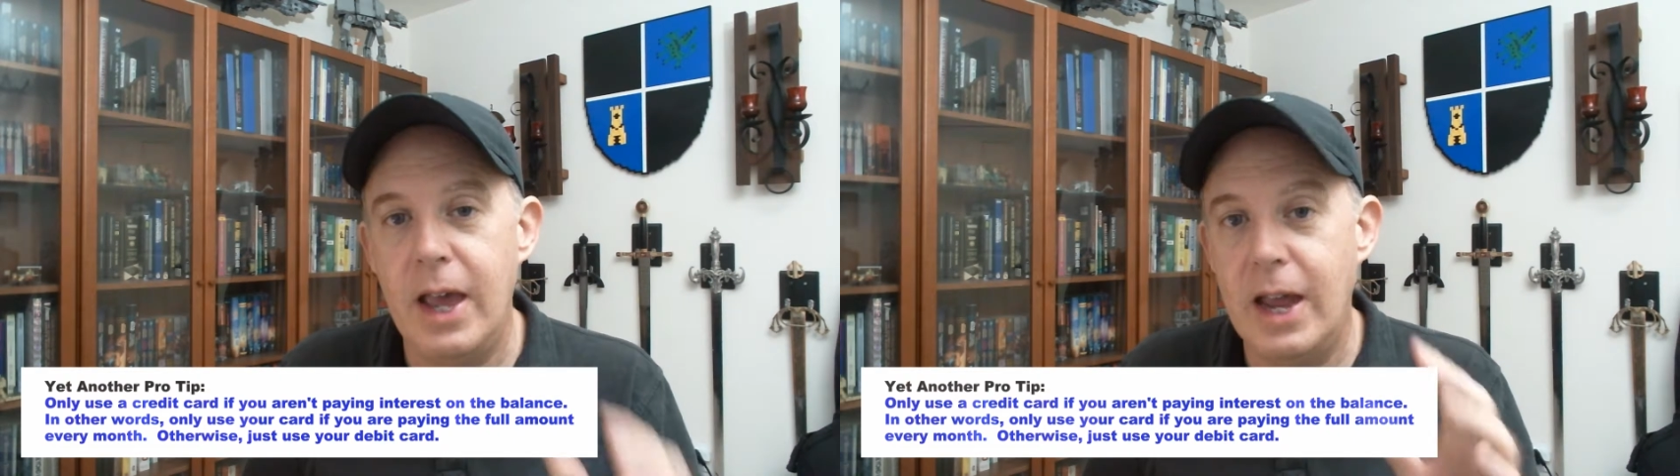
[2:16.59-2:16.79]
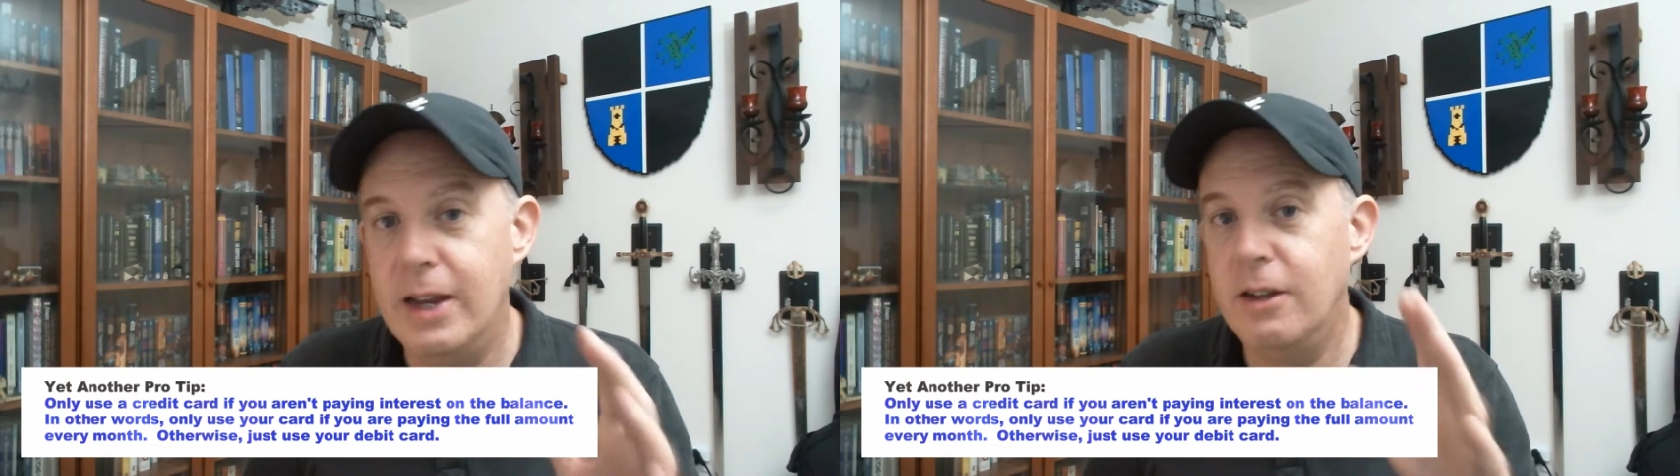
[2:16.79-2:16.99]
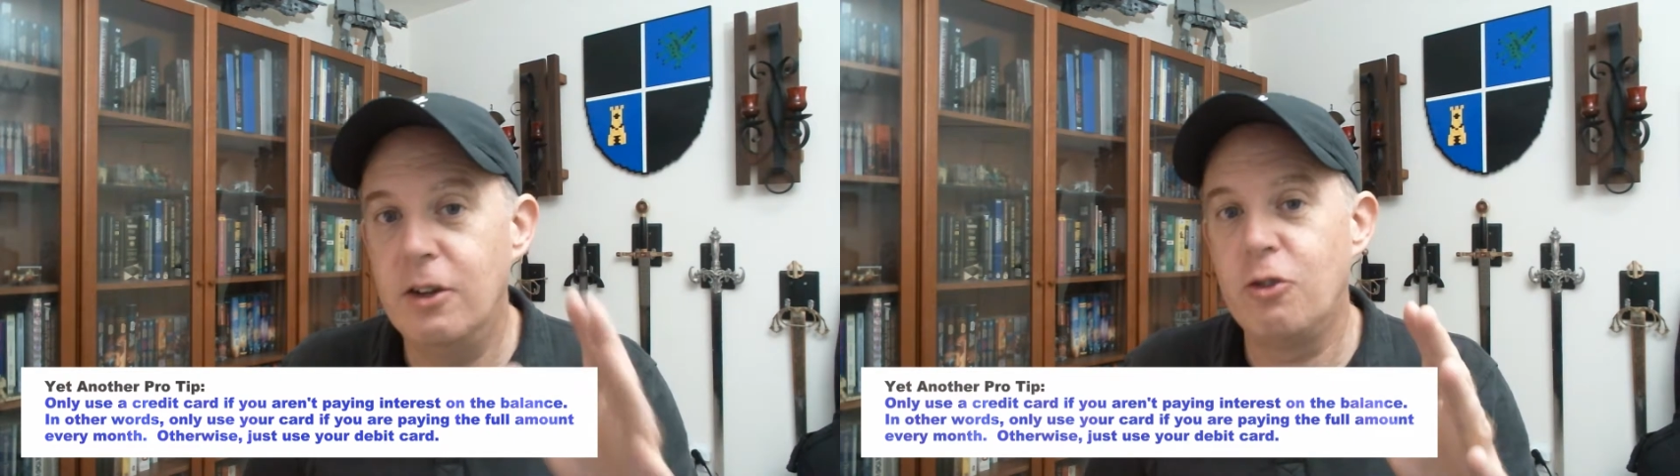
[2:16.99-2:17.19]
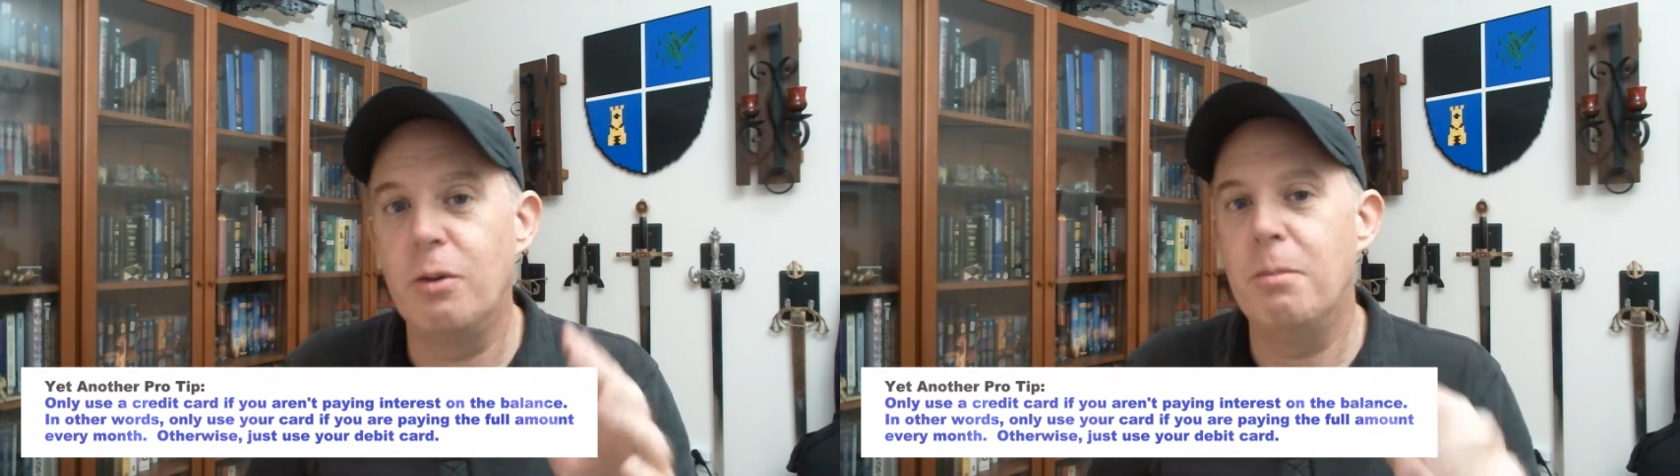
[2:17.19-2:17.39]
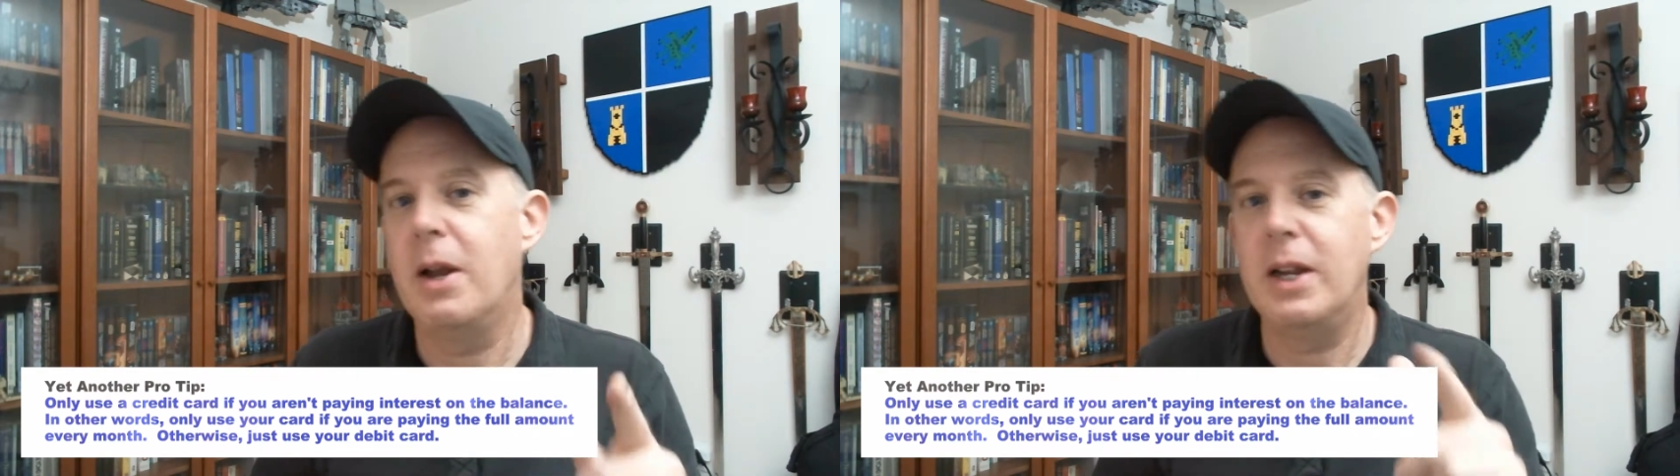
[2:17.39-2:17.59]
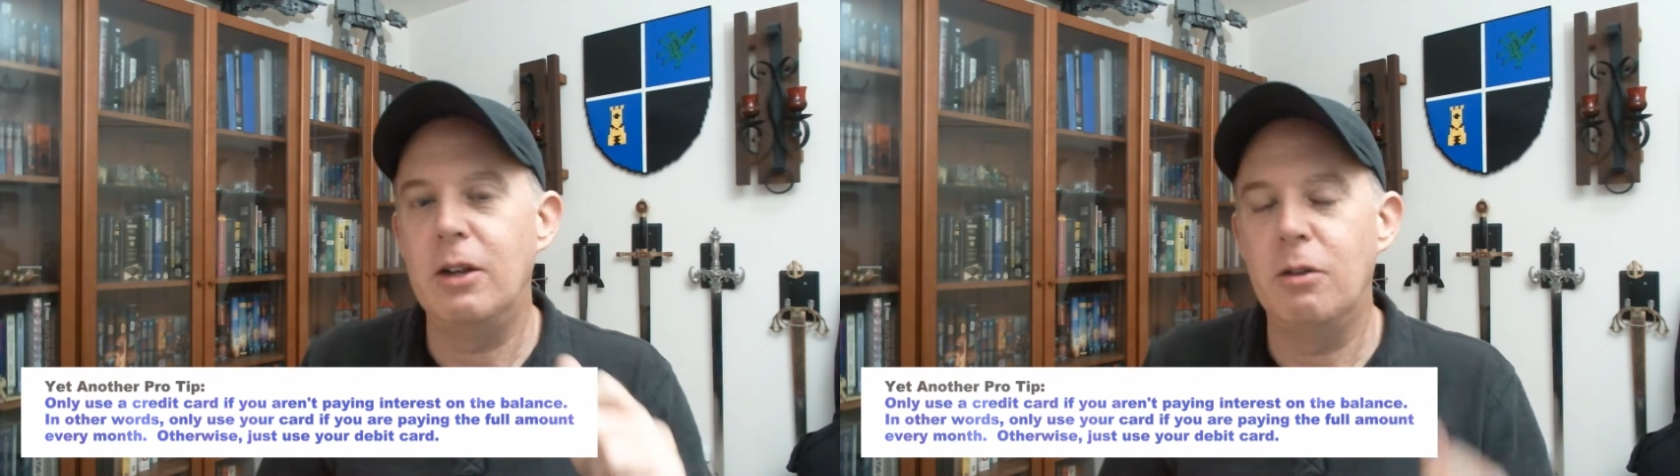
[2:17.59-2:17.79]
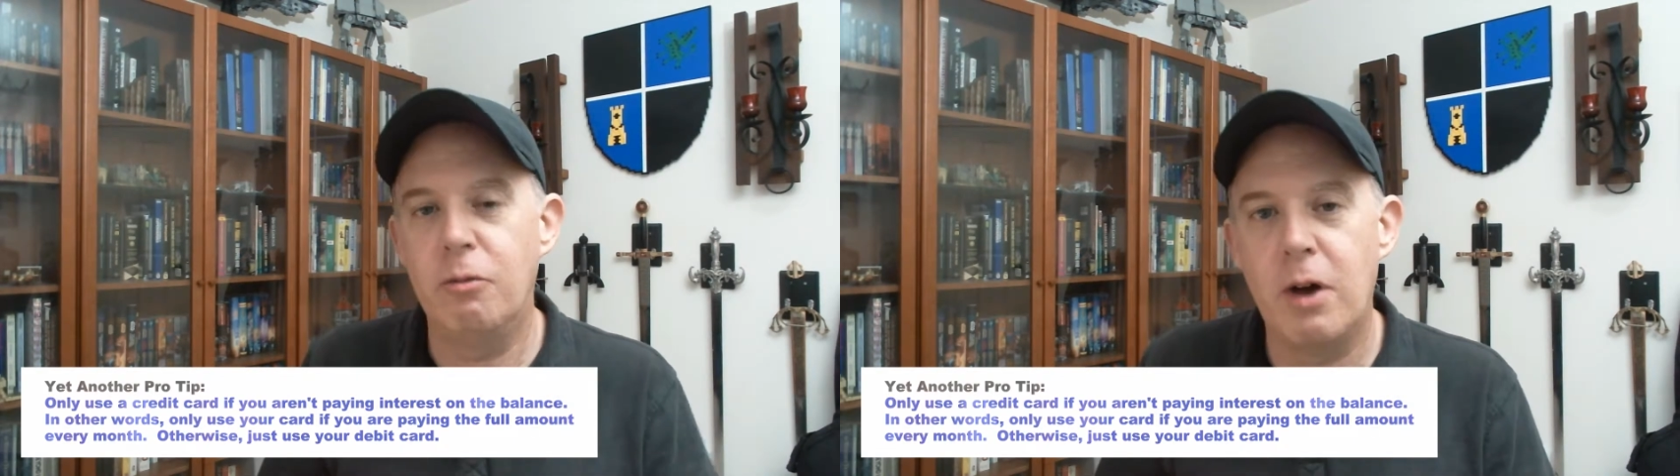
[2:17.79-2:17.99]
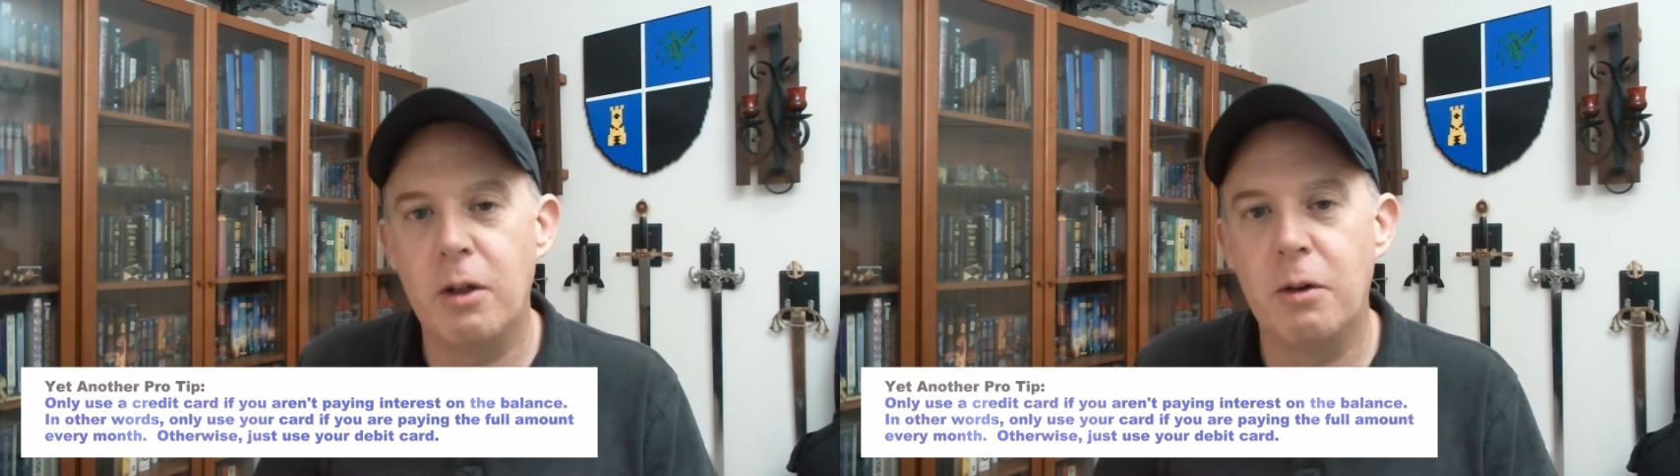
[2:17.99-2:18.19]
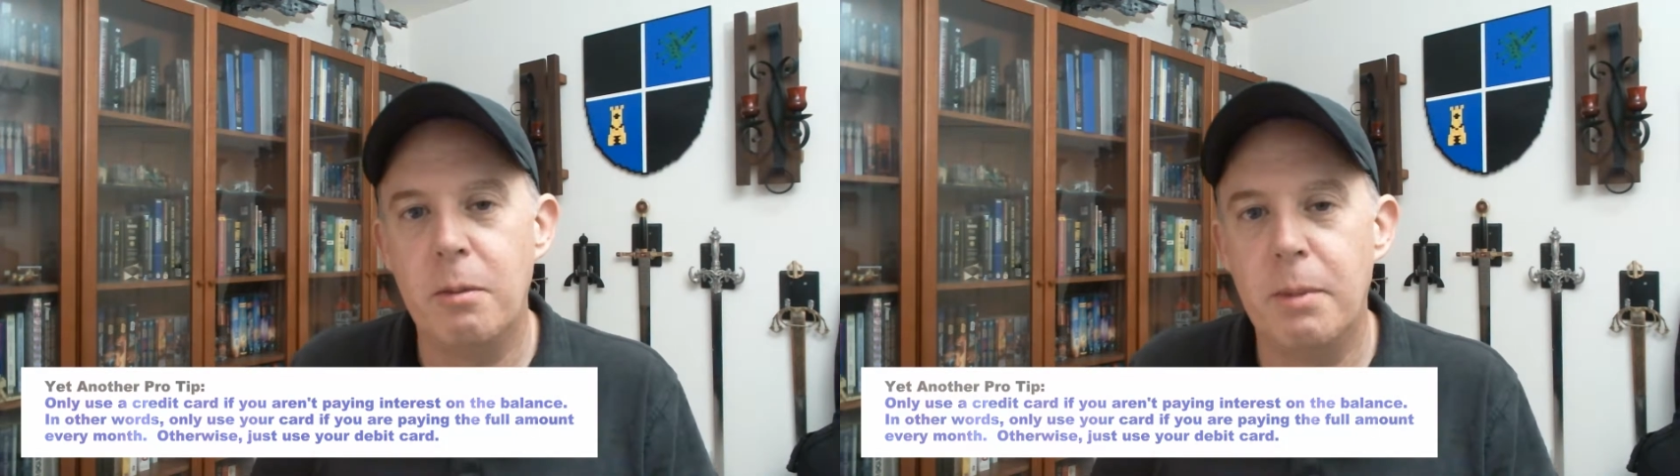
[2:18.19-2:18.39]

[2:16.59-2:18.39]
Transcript: any additional money to follow